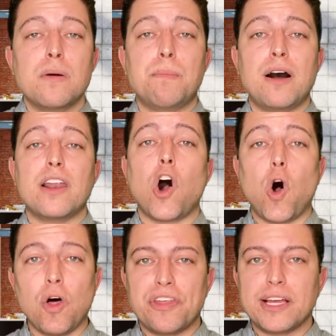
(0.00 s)
But
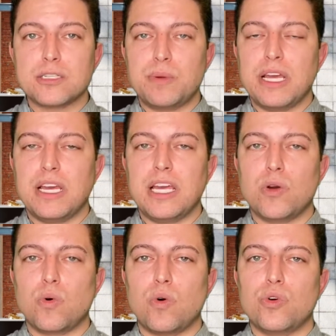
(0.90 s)
all things being
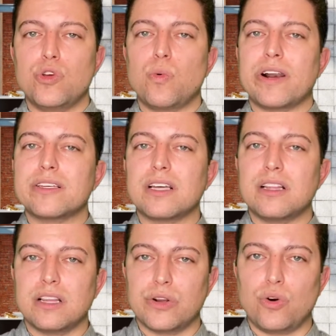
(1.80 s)
equal, you want as
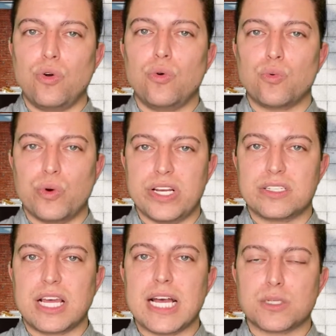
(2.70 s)
little
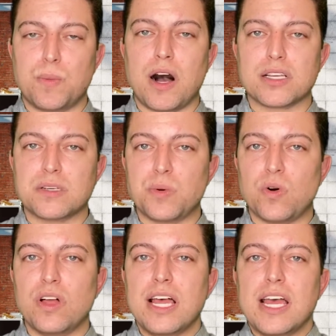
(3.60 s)
risk as possible.